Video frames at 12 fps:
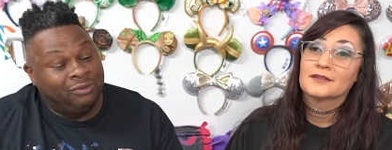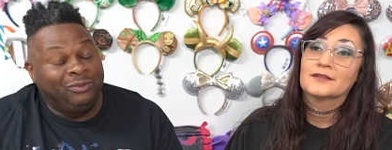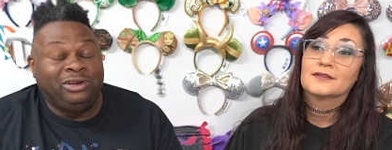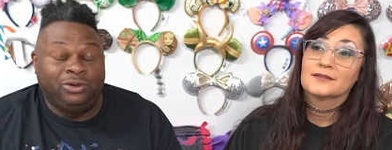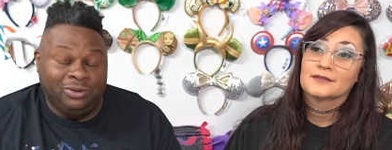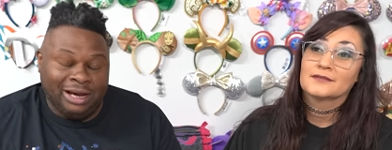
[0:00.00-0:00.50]

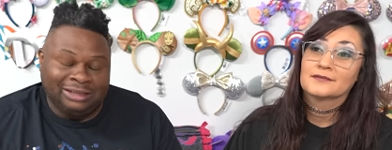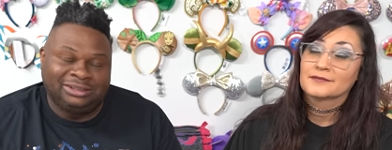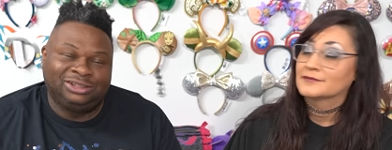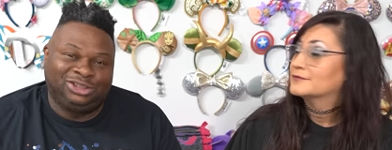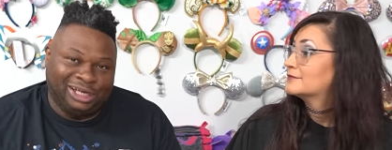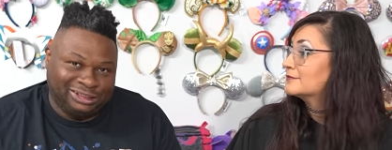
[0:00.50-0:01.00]
Speaker 1: We do not
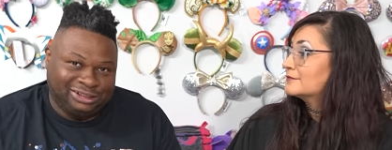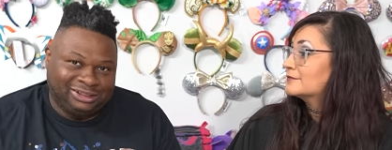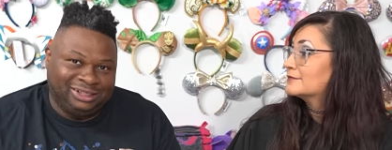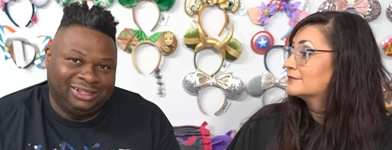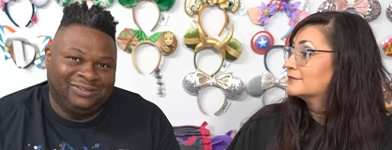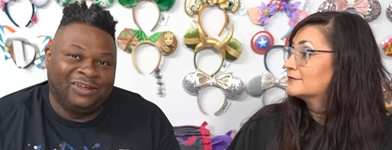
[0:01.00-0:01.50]

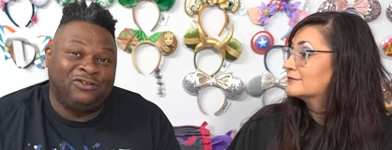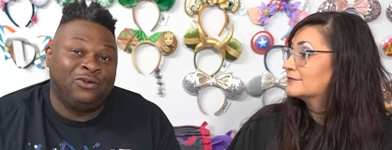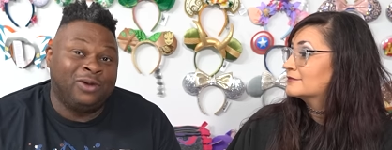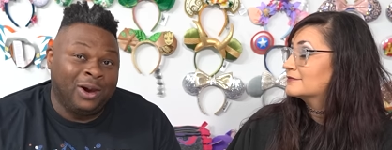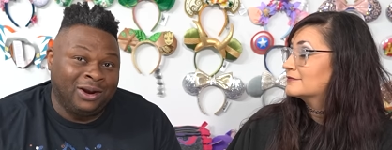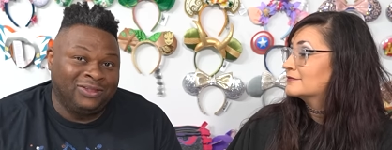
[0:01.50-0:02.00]
suggest that
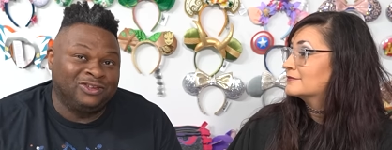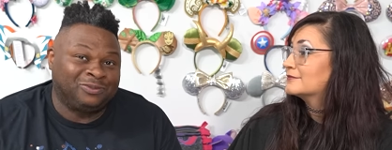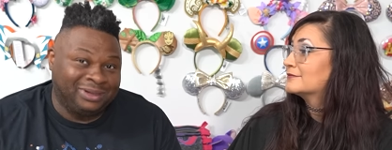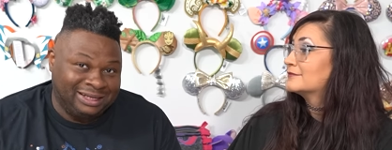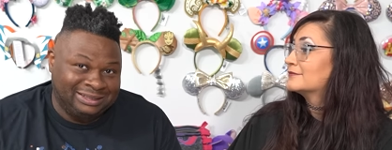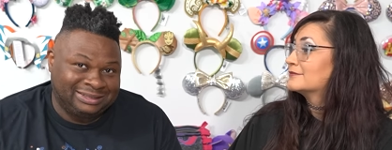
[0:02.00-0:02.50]
you go to this
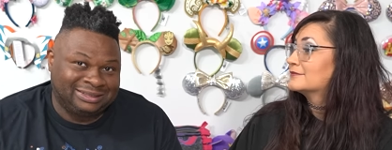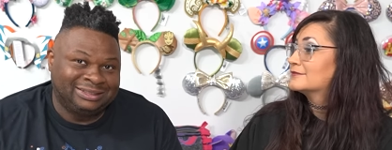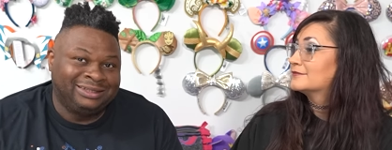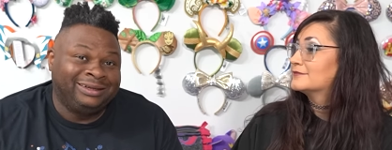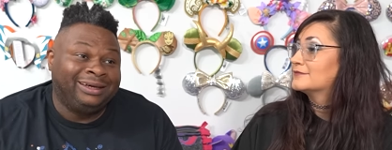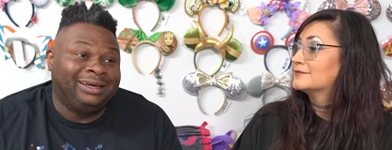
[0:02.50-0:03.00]
place
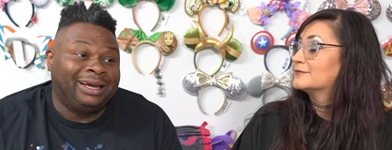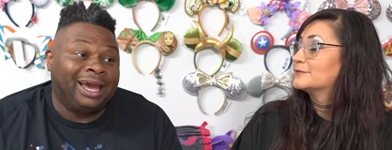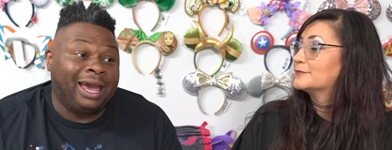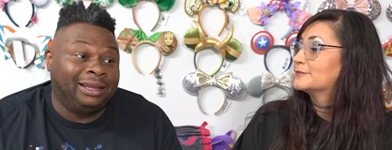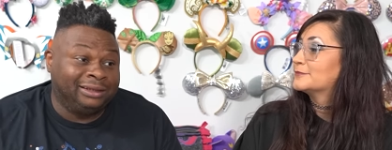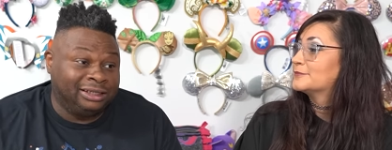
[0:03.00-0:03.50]

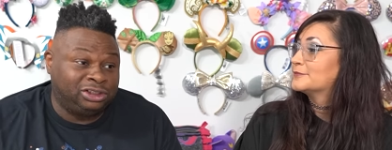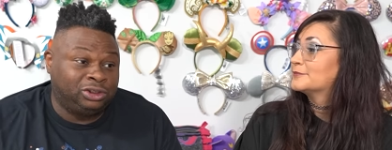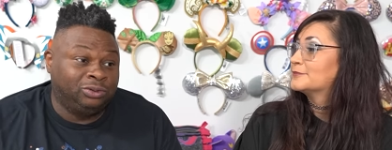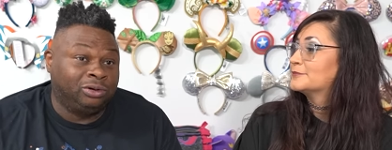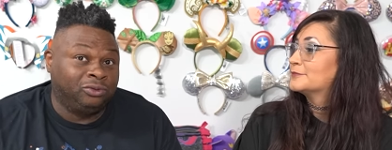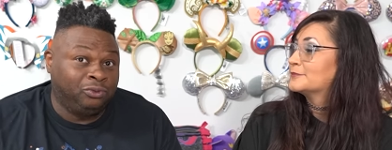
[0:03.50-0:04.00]
unless
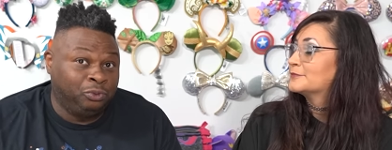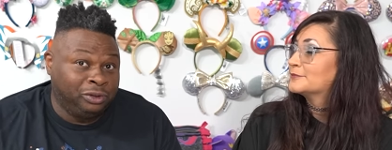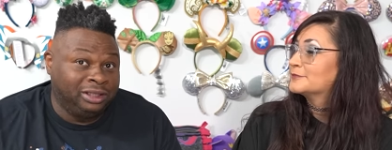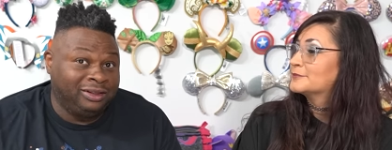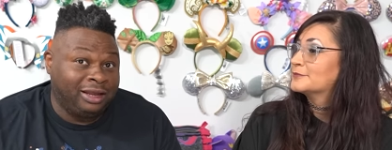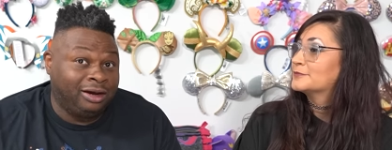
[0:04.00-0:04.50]
you are
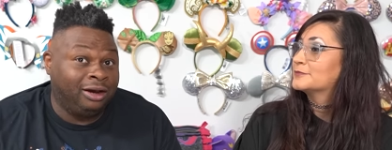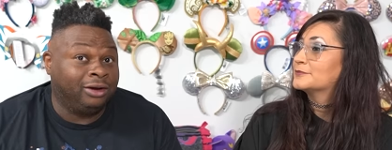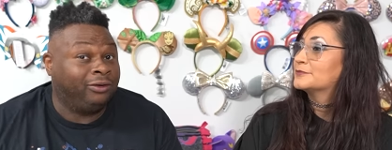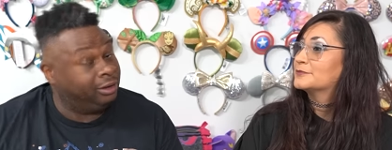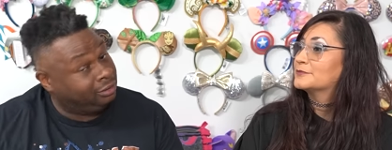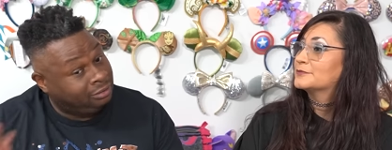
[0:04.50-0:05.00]
really that
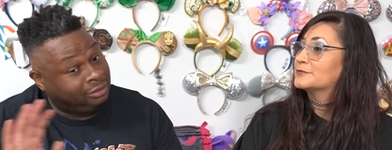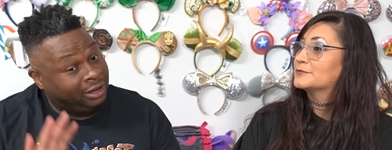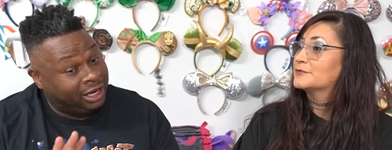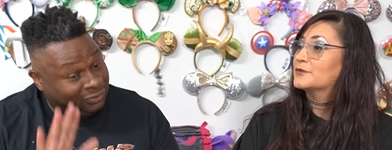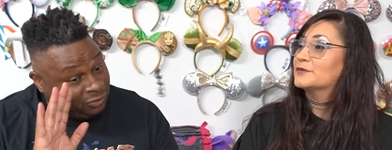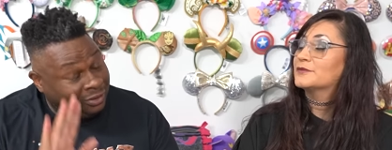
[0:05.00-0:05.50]
hungry.
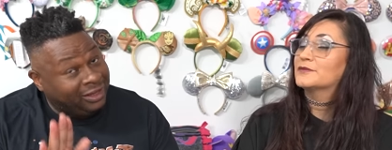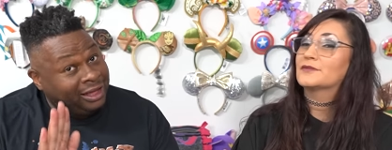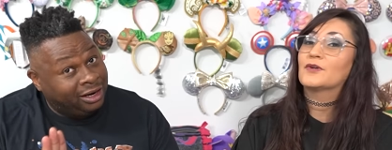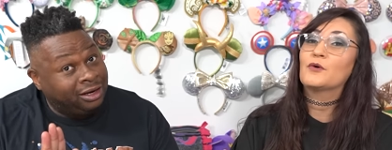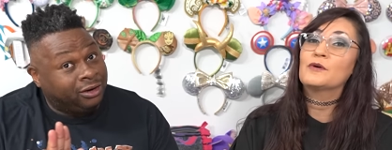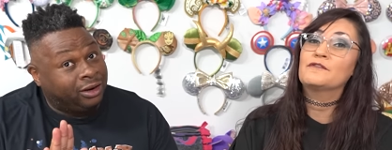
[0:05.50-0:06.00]
And if you're really
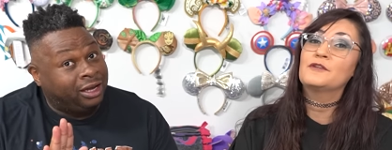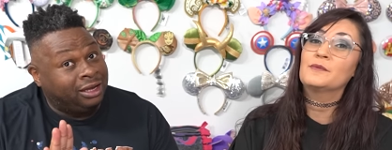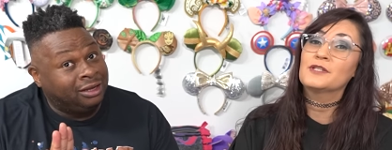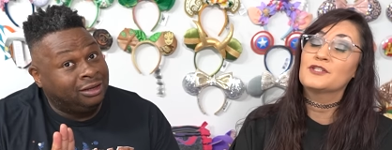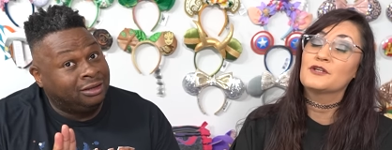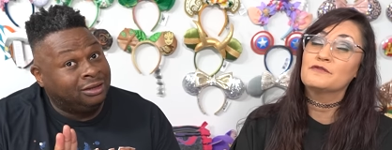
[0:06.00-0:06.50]
that hungry, or if you
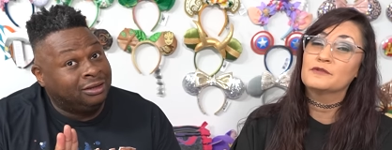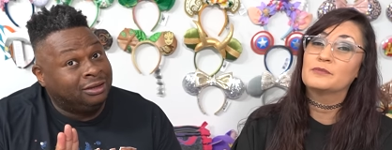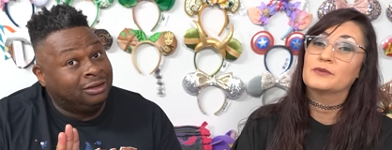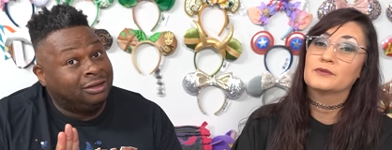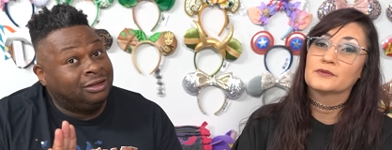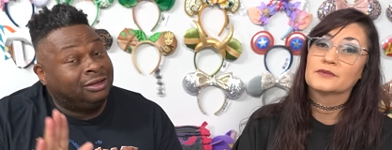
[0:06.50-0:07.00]
want a tofu
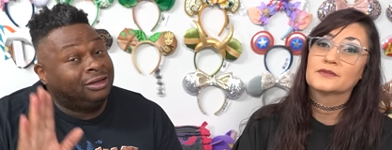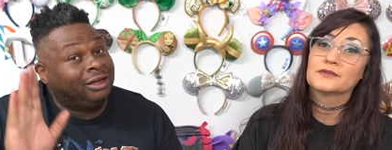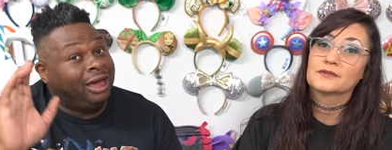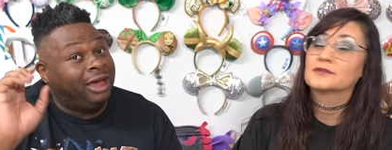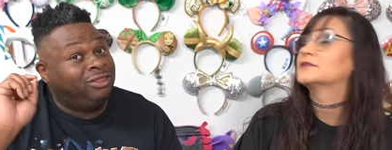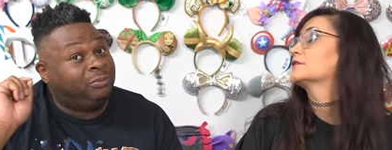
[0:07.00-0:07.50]
bowl,
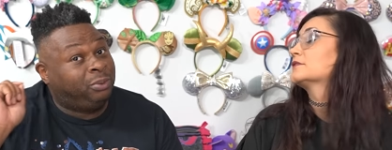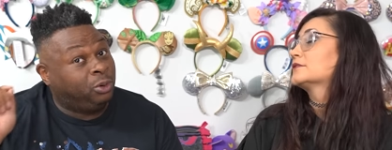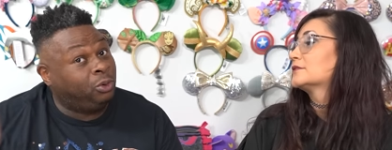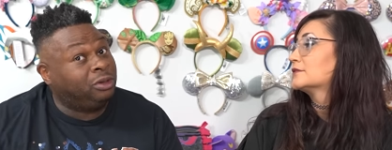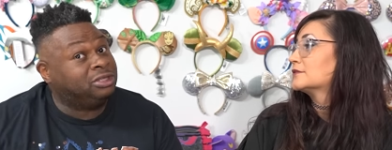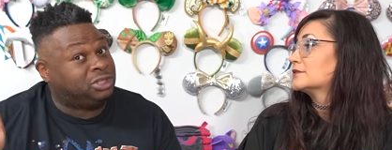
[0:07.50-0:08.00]
and the
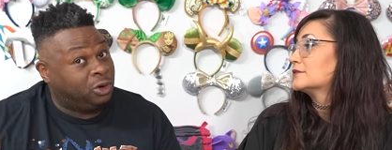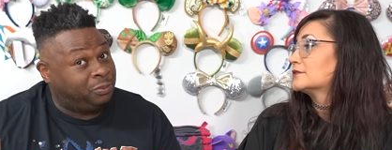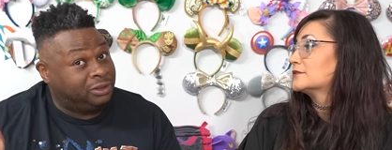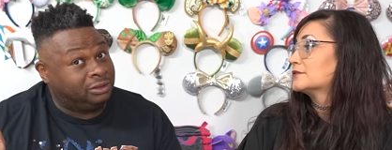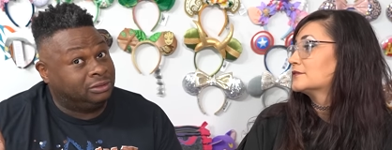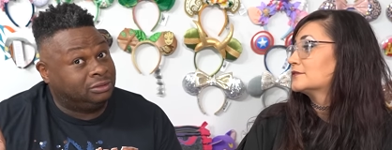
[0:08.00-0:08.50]
pool is
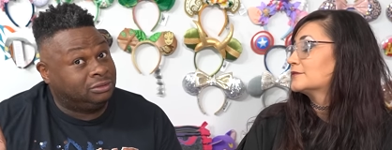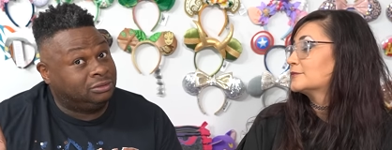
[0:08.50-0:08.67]
open,